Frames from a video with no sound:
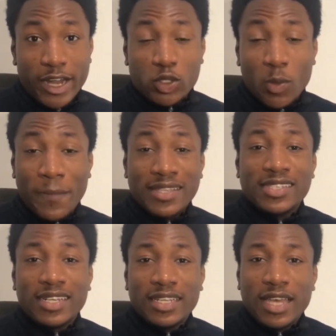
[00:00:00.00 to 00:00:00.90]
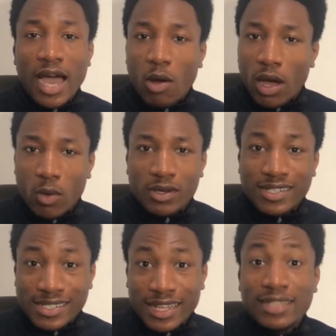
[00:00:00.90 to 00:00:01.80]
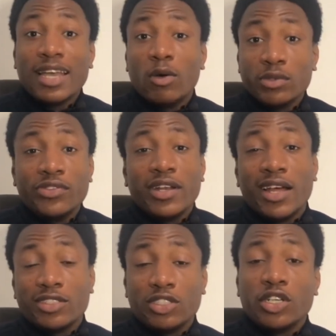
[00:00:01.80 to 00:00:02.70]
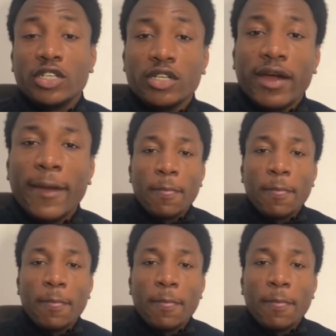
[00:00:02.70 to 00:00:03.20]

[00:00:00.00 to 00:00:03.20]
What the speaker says: So basically, how can one start their own freelance journey, right?